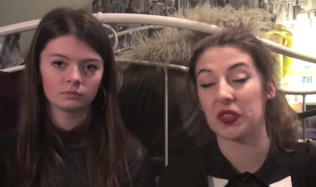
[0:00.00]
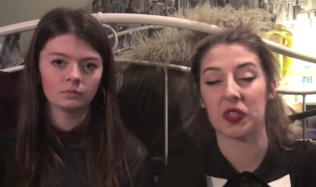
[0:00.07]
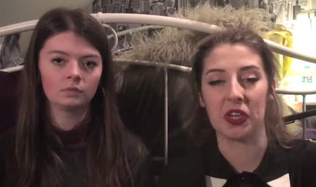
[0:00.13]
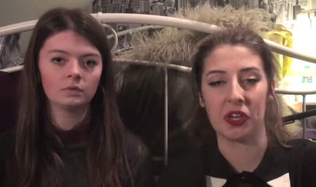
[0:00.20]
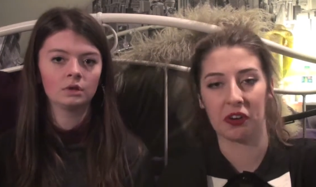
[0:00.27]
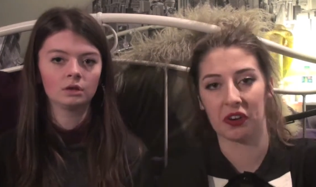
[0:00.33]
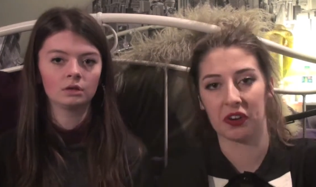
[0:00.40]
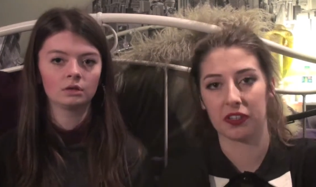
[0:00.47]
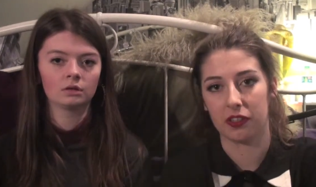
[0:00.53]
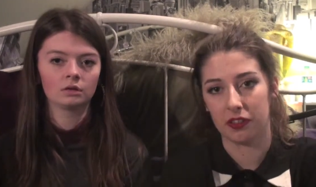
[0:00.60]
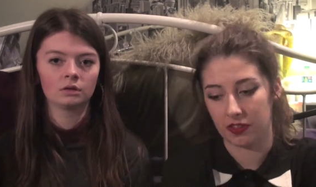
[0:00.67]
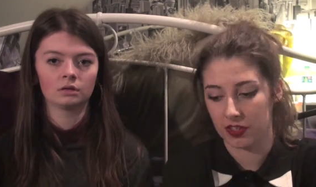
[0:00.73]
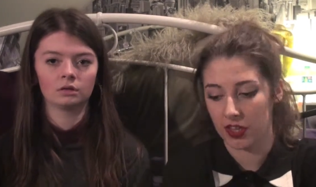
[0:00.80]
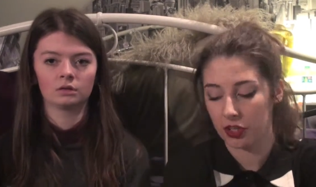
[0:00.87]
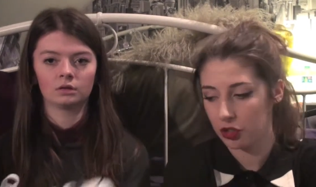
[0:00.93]
Speaker 1: sneakers
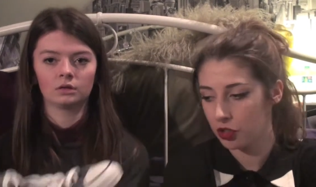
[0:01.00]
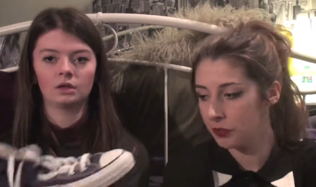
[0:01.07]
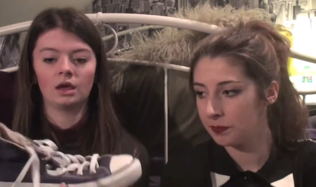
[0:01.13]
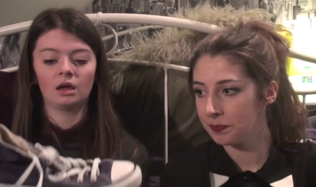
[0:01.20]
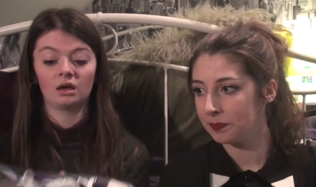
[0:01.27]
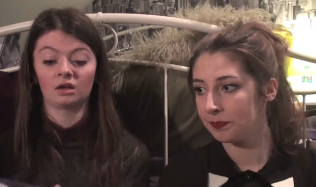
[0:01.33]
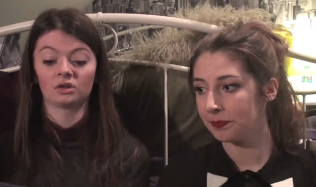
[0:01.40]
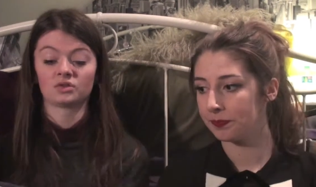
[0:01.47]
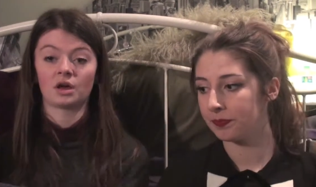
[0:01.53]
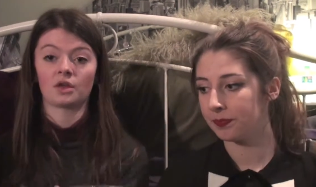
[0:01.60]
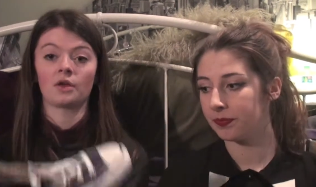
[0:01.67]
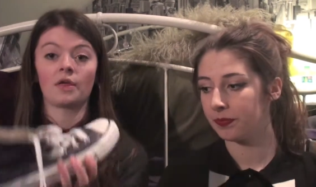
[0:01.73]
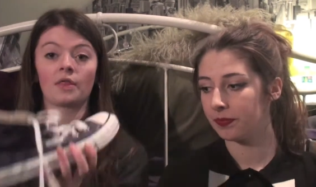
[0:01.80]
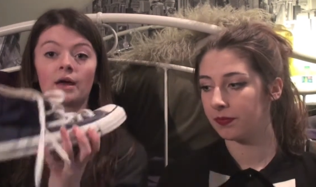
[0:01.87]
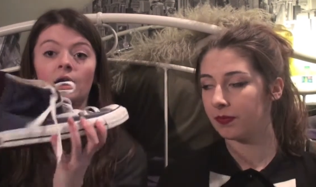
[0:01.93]
and such.
Speaker 2: Yeah, so I
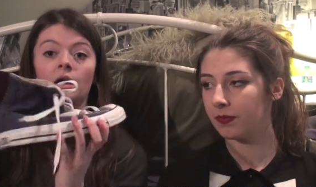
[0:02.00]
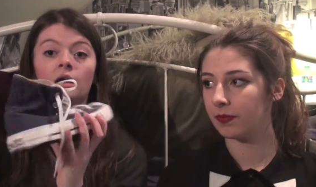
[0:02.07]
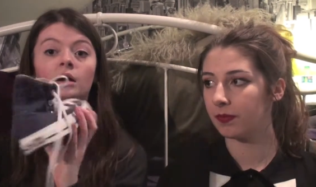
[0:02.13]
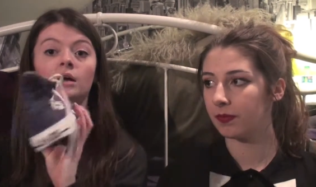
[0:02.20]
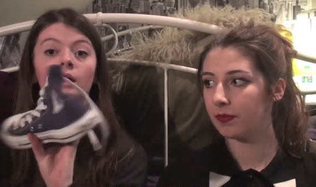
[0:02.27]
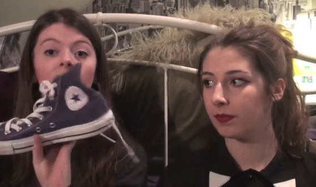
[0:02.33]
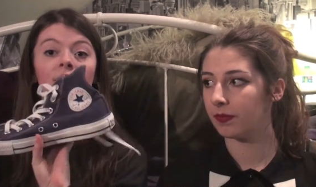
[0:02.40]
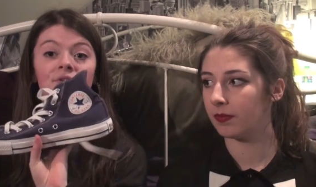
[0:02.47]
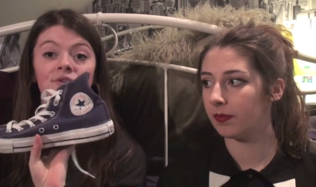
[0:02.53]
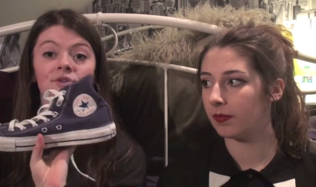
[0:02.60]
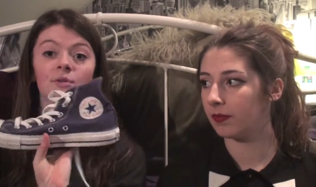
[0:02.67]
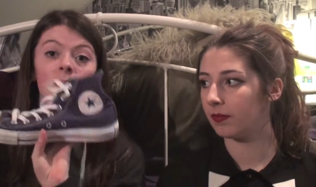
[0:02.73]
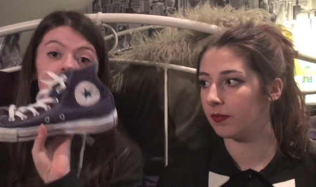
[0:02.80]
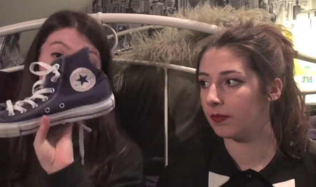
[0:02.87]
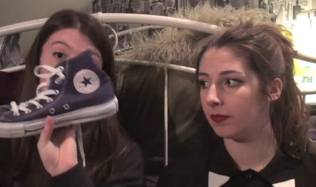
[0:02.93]
thought that is
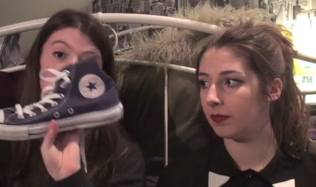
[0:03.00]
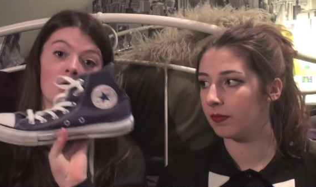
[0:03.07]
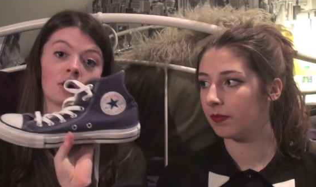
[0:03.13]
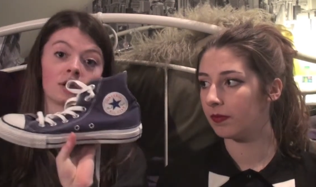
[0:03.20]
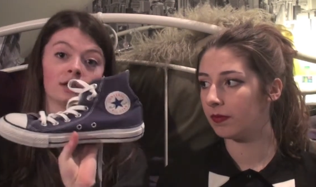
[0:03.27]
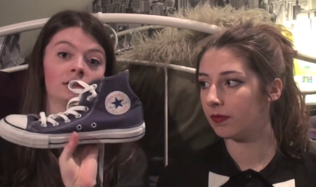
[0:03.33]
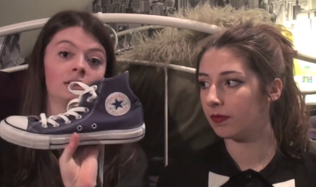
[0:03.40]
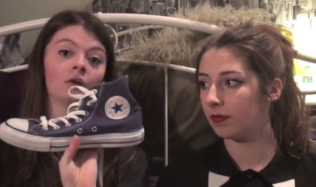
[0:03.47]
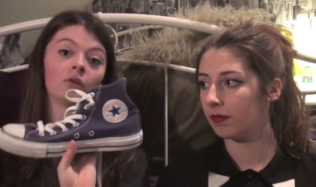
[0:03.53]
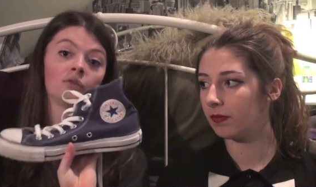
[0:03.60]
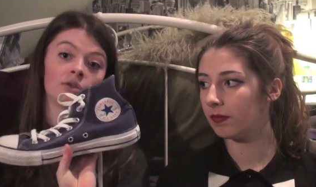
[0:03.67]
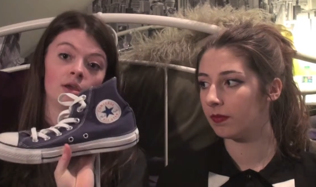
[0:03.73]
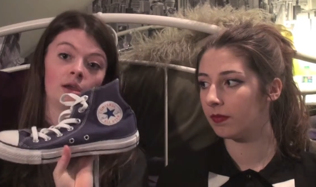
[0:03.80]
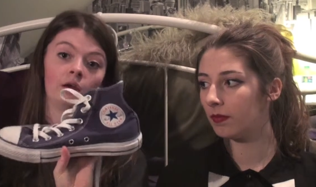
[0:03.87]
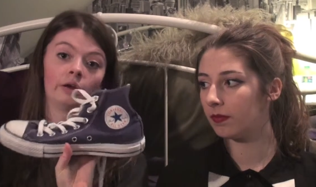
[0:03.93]
the best bargain
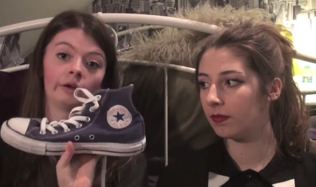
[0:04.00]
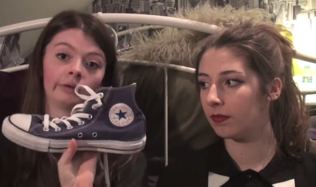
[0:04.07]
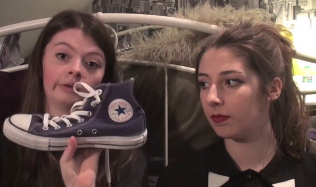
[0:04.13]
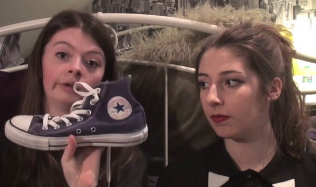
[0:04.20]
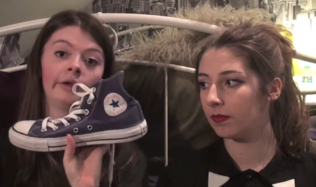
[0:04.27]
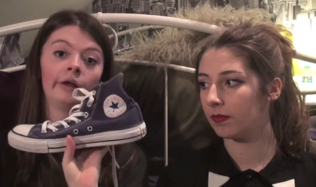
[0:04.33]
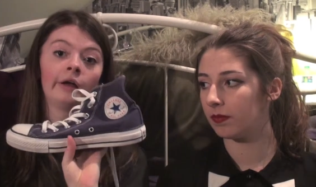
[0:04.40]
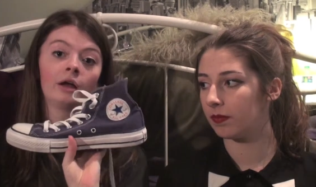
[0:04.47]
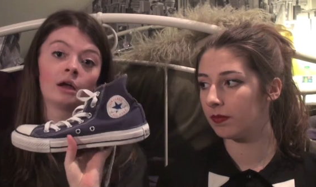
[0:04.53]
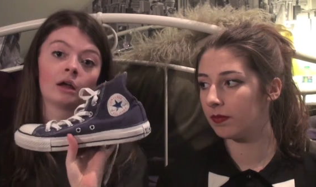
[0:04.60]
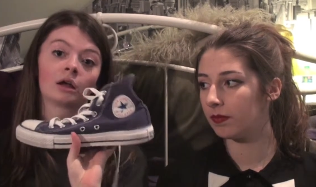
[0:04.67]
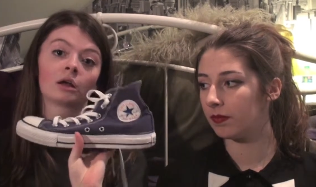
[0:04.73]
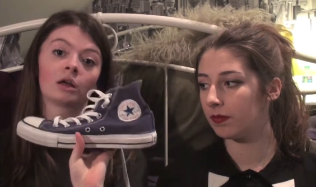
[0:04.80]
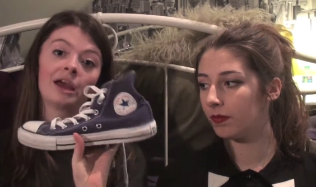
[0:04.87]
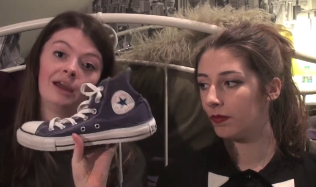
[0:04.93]
of the year.
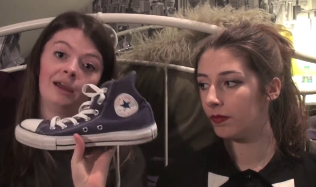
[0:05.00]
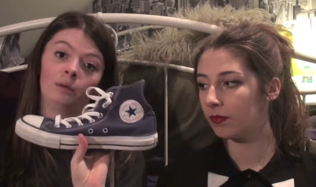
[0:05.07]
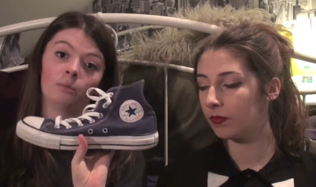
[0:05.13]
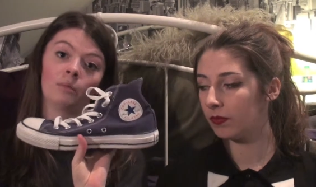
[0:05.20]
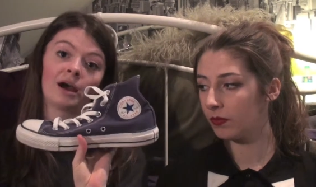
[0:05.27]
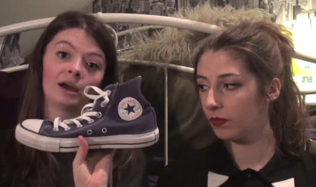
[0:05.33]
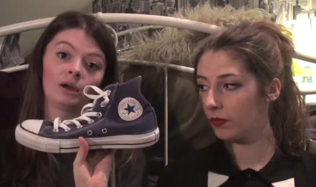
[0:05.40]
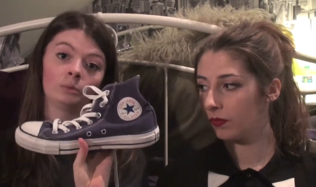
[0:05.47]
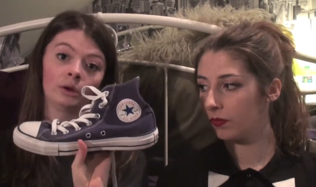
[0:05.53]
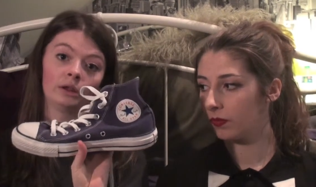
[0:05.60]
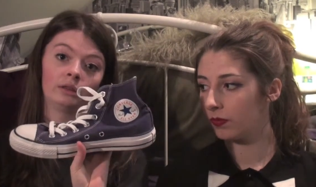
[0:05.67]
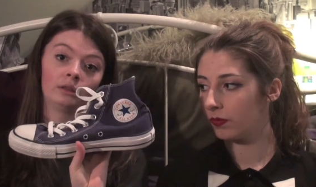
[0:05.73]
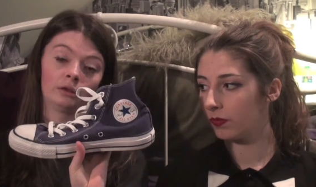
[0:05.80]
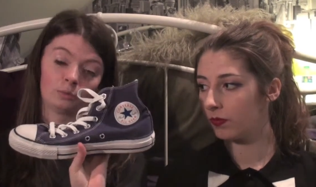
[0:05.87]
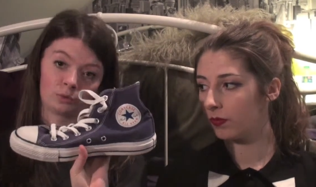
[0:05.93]
I win the